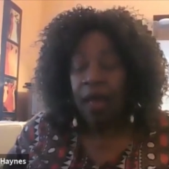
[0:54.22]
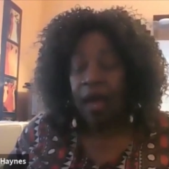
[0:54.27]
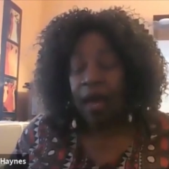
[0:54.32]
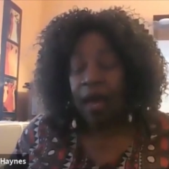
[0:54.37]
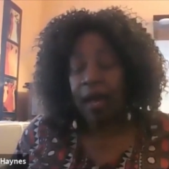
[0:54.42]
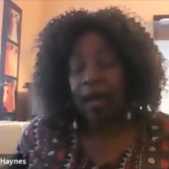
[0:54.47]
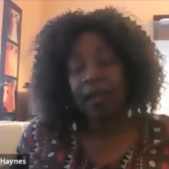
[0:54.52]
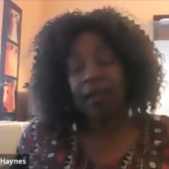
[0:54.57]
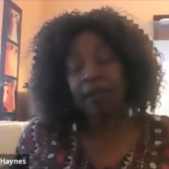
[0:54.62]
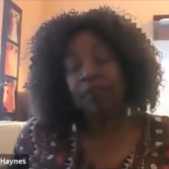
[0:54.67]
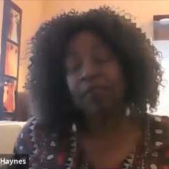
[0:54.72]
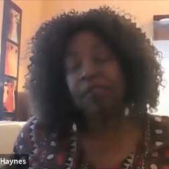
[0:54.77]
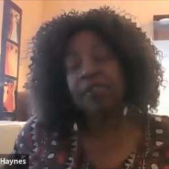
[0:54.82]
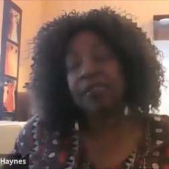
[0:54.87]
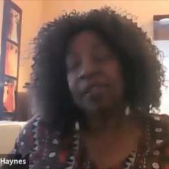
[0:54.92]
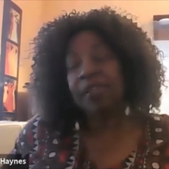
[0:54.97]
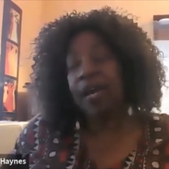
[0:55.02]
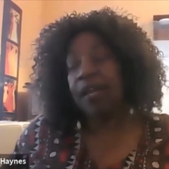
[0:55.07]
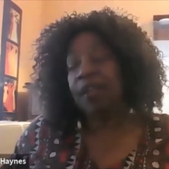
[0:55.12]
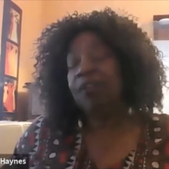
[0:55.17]
I
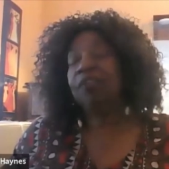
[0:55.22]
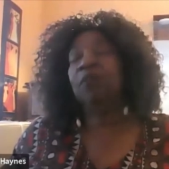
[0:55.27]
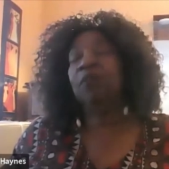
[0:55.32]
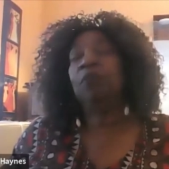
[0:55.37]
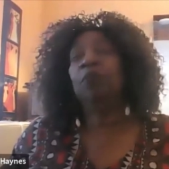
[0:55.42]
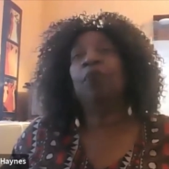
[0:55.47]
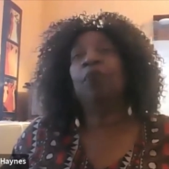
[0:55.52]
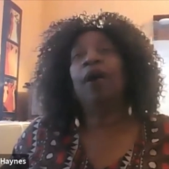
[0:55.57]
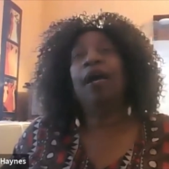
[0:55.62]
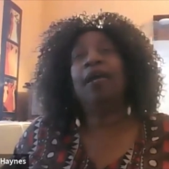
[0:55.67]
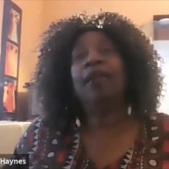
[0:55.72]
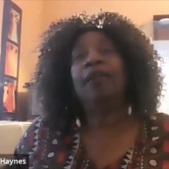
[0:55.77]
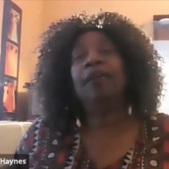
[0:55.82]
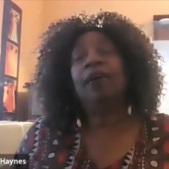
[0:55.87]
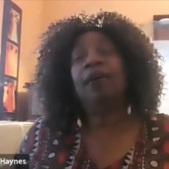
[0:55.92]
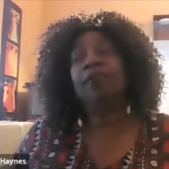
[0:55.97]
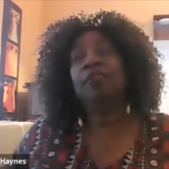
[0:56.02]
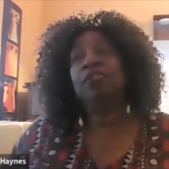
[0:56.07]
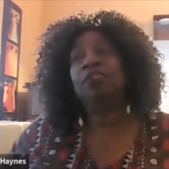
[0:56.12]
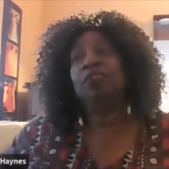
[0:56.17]
decided to write
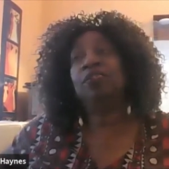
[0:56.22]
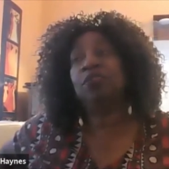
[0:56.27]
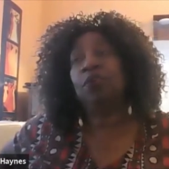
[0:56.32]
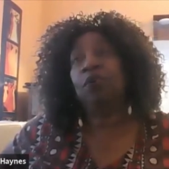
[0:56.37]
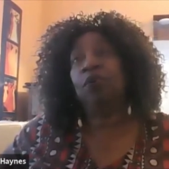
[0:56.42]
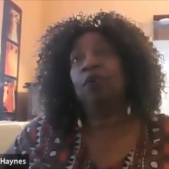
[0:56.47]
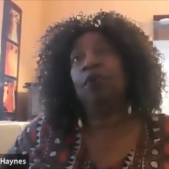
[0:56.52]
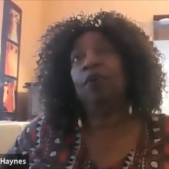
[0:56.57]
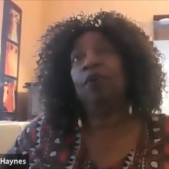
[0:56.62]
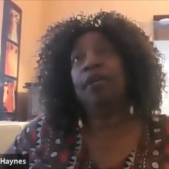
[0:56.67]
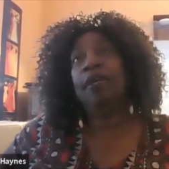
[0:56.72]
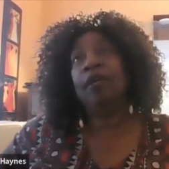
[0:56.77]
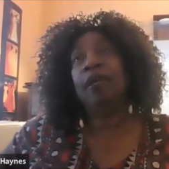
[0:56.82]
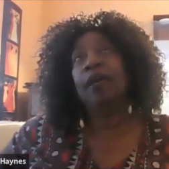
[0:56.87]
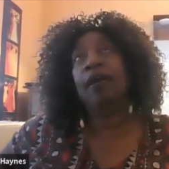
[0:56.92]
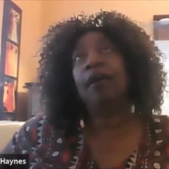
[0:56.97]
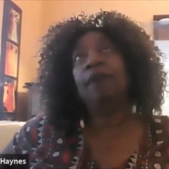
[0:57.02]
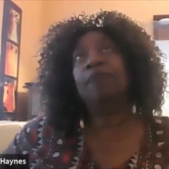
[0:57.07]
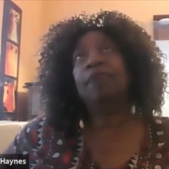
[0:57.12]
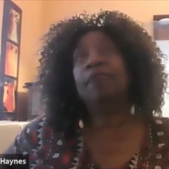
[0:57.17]
a story
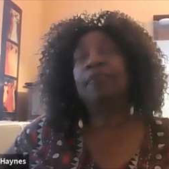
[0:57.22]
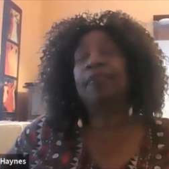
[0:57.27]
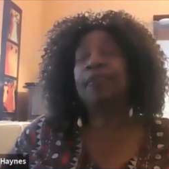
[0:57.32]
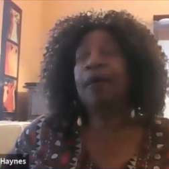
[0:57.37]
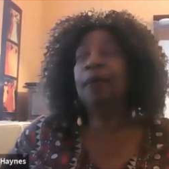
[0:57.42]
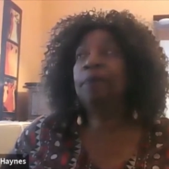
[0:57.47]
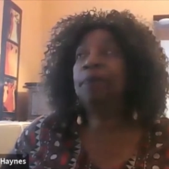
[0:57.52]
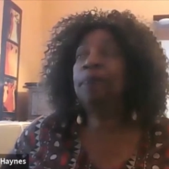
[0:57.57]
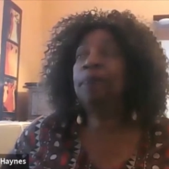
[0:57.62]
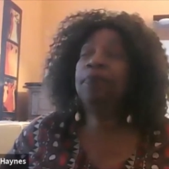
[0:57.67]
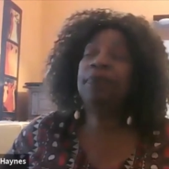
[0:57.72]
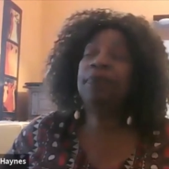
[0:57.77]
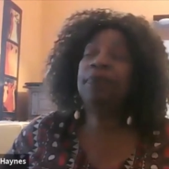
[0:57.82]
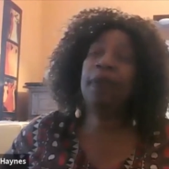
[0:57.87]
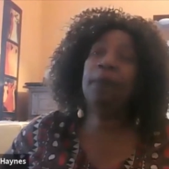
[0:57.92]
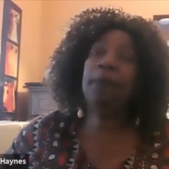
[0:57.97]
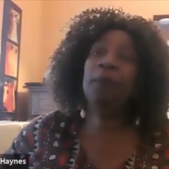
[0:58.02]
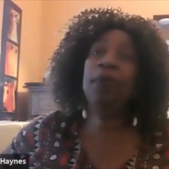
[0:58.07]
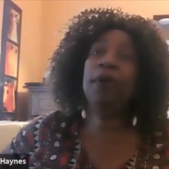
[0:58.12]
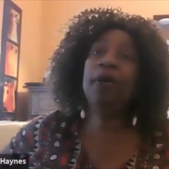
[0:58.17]
of some
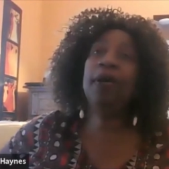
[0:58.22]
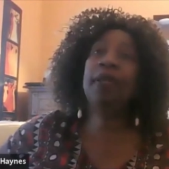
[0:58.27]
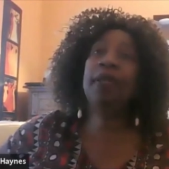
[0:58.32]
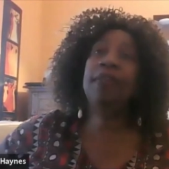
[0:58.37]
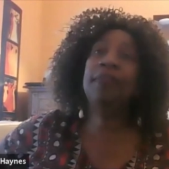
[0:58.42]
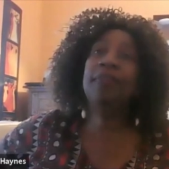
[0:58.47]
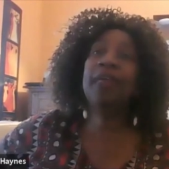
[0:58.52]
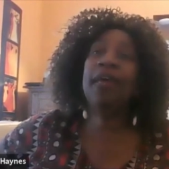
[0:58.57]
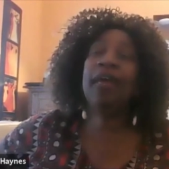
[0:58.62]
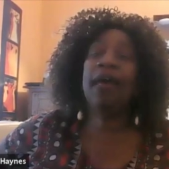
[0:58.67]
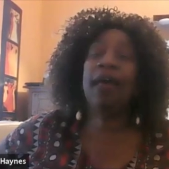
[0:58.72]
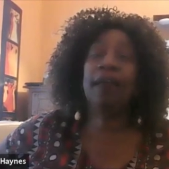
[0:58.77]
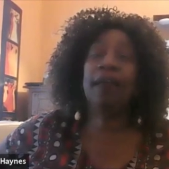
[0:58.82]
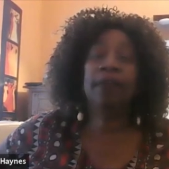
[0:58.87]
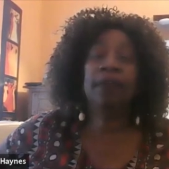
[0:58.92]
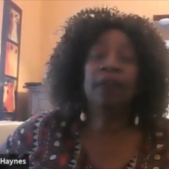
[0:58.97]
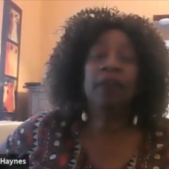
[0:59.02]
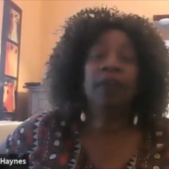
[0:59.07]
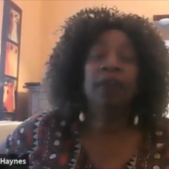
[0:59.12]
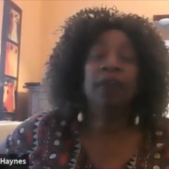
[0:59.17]
someone that
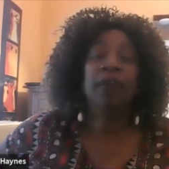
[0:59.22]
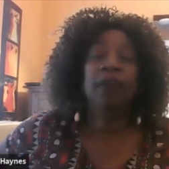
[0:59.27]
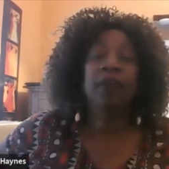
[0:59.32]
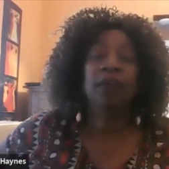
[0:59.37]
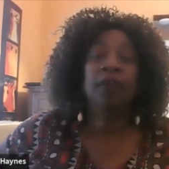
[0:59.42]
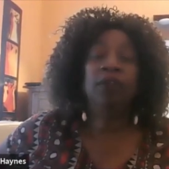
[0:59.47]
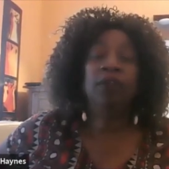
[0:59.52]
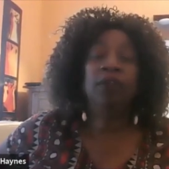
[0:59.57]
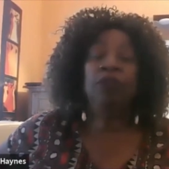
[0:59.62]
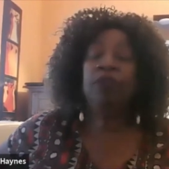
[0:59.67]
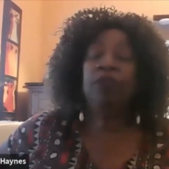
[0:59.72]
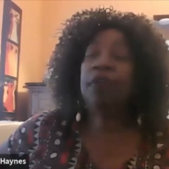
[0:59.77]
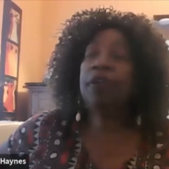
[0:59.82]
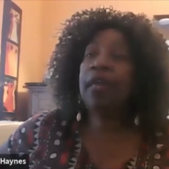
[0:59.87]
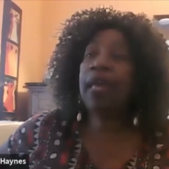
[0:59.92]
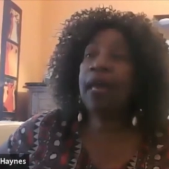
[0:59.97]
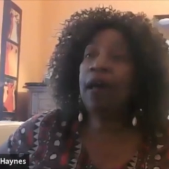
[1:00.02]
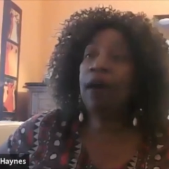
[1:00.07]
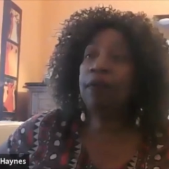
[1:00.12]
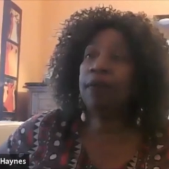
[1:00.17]
you could
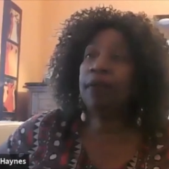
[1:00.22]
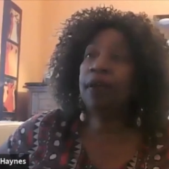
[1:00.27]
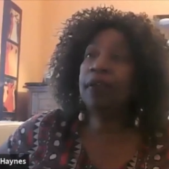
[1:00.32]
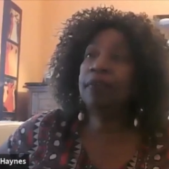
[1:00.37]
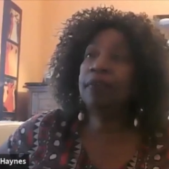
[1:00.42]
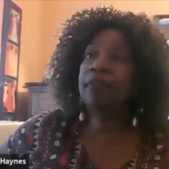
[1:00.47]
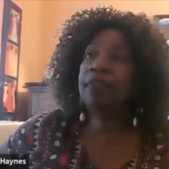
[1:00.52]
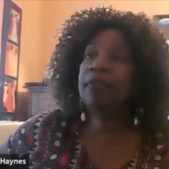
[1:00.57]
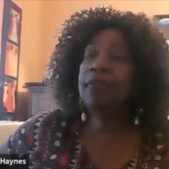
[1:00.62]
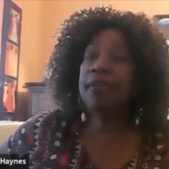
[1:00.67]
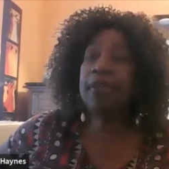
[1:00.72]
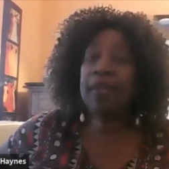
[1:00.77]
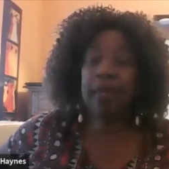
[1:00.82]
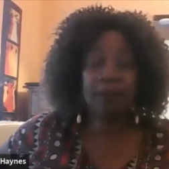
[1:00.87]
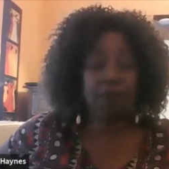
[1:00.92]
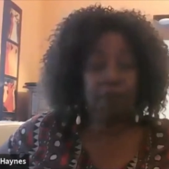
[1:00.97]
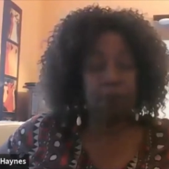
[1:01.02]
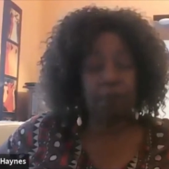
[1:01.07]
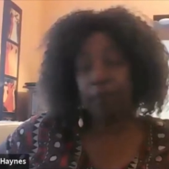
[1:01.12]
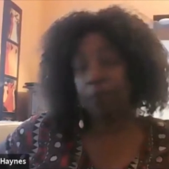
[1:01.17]
count on to
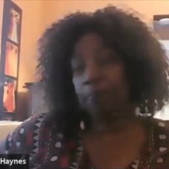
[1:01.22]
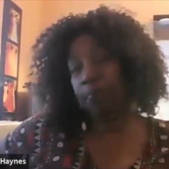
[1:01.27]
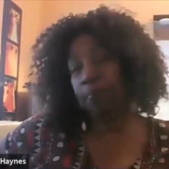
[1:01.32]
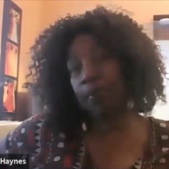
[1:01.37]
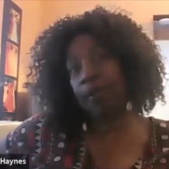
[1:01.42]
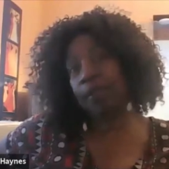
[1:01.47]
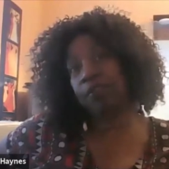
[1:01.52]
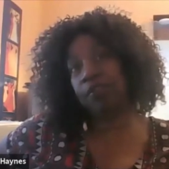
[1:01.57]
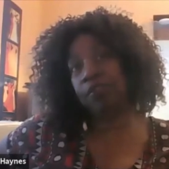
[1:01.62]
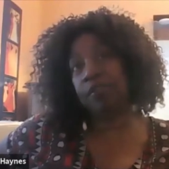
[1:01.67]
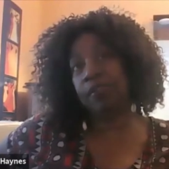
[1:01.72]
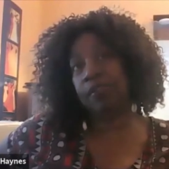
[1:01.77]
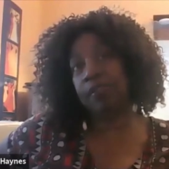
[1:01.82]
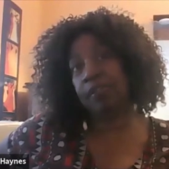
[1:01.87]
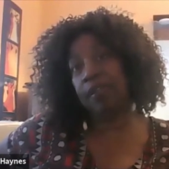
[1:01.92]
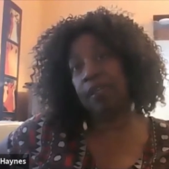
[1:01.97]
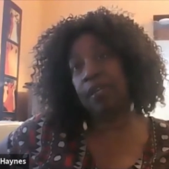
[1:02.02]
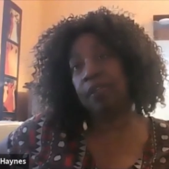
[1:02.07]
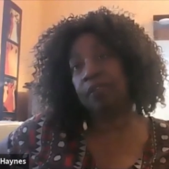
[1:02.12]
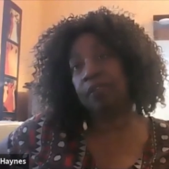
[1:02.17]
never be prejudiced
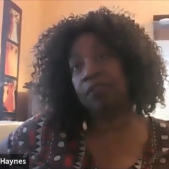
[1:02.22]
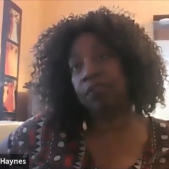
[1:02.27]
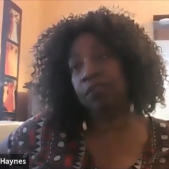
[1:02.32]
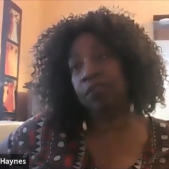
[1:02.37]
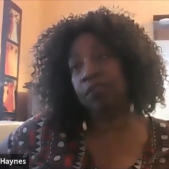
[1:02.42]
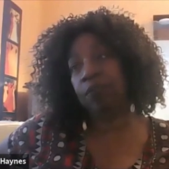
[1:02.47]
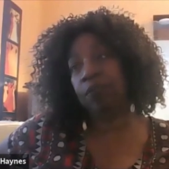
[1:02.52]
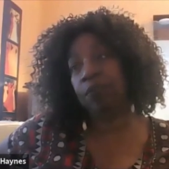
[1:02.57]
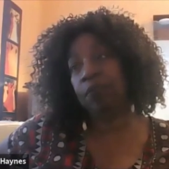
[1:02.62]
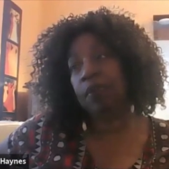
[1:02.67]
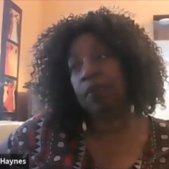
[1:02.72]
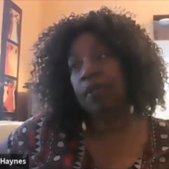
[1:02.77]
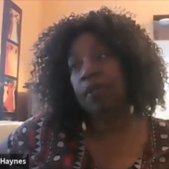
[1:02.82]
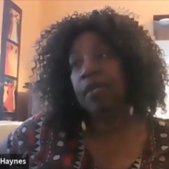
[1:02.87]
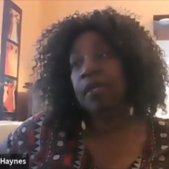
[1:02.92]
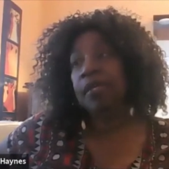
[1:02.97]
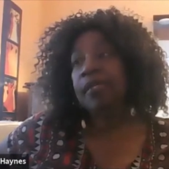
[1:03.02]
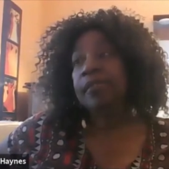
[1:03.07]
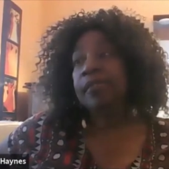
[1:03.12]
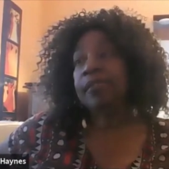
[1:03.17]
against you
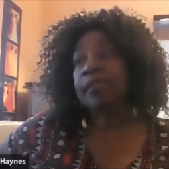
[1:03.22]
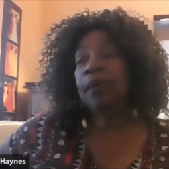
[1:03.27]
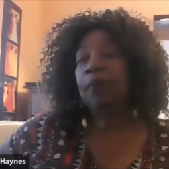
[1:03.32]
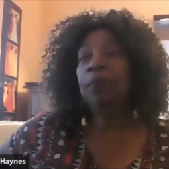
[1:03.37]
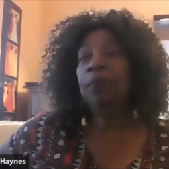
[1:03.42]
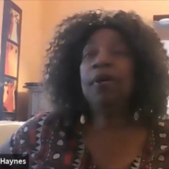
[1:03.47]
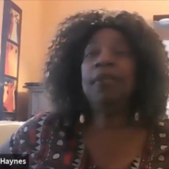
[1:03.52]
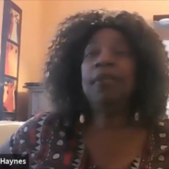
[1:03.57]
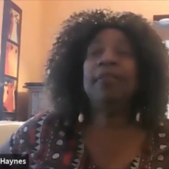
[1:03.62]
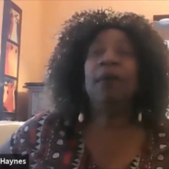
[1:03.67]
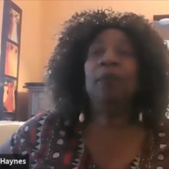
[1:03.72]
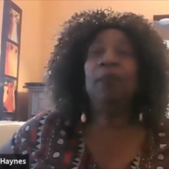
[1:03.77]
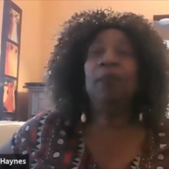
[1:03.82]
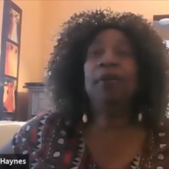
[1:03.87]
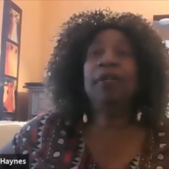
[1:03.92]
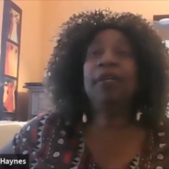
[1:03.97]
someone that will